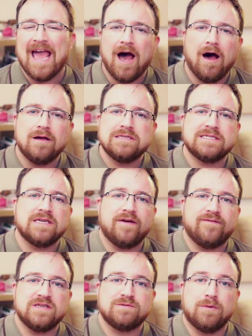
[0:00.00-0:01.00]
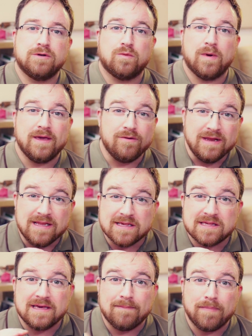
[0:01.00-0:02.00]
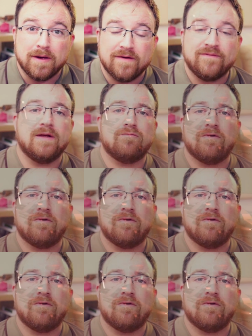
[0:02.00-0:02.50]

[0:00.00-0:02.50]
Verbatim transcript: hard surface model where you need to see perfect